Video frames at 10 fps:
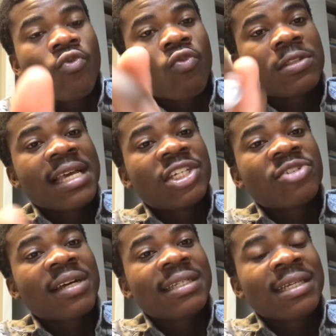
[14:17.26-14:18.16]
What
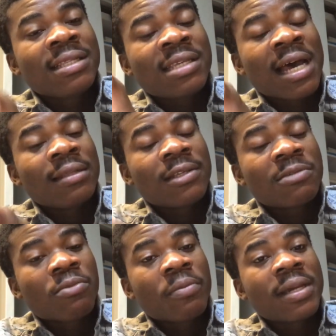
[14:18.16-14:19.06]
Nigeria needs at
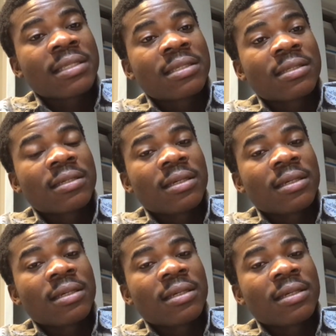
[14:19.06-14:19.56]
this moment